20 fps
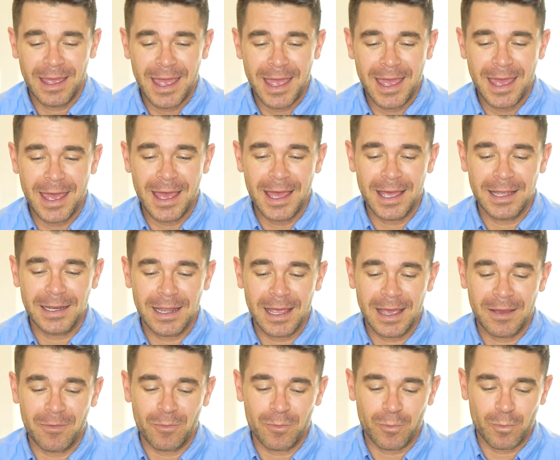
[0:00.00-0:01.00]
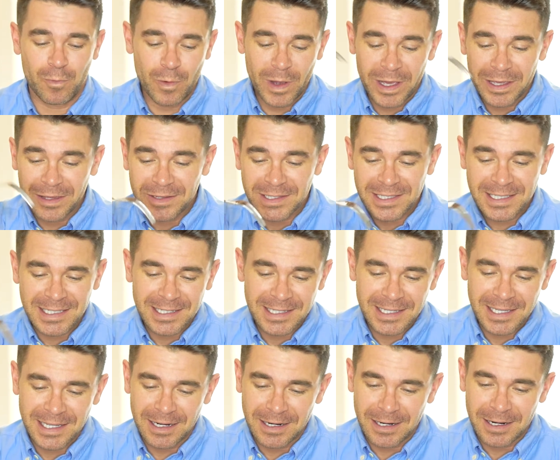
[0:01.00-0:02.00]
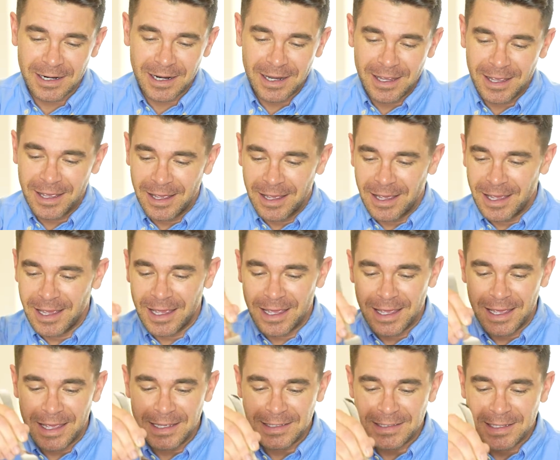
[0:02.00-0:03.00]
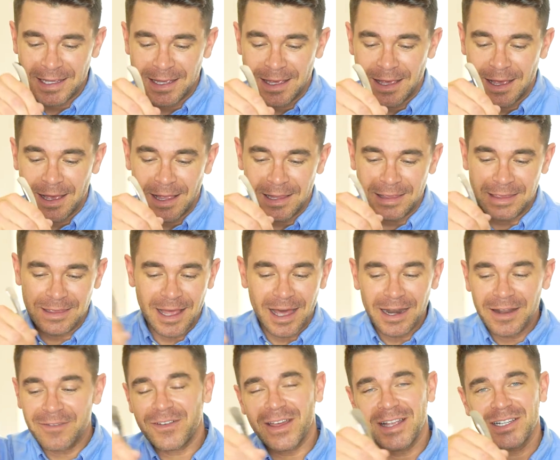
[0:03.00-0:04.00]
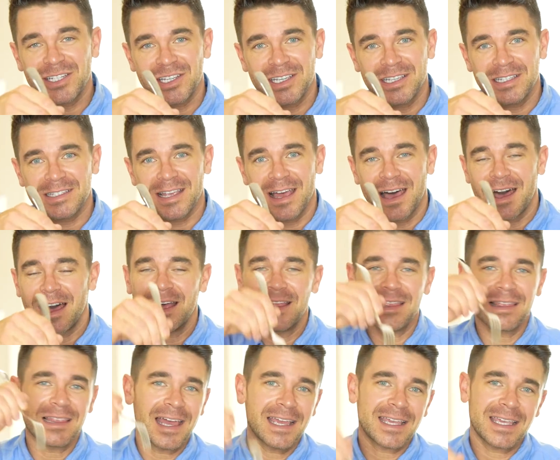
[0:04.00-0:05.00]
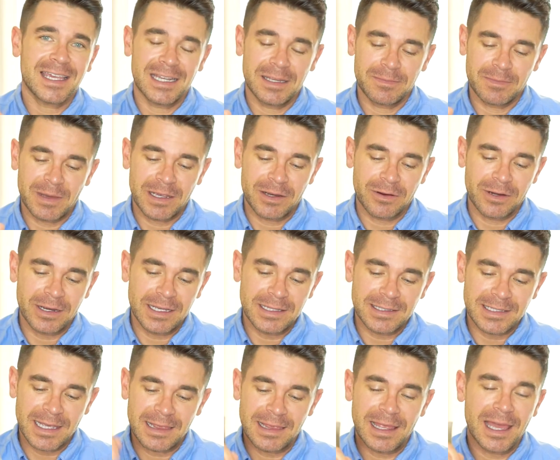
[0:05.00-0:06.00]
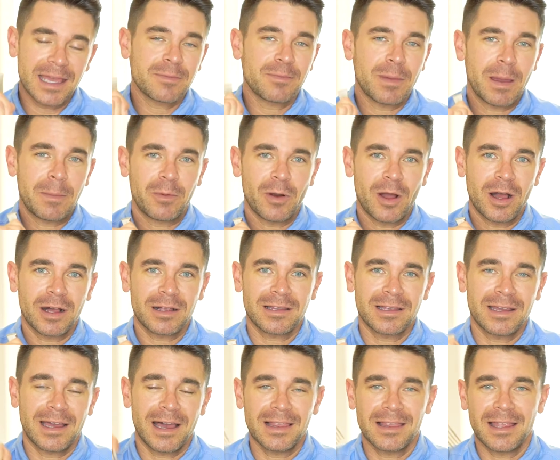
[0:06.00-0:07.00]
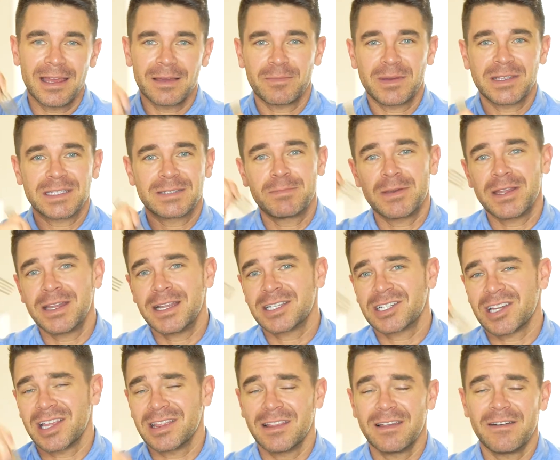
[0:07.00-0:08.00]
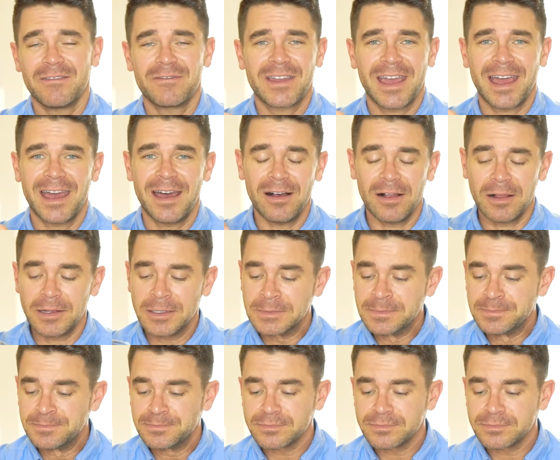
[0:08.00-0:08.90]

And what you'll see here is a lot of veggies. I like eating my greens. I like my broccoli. I like my spinach. I love kale.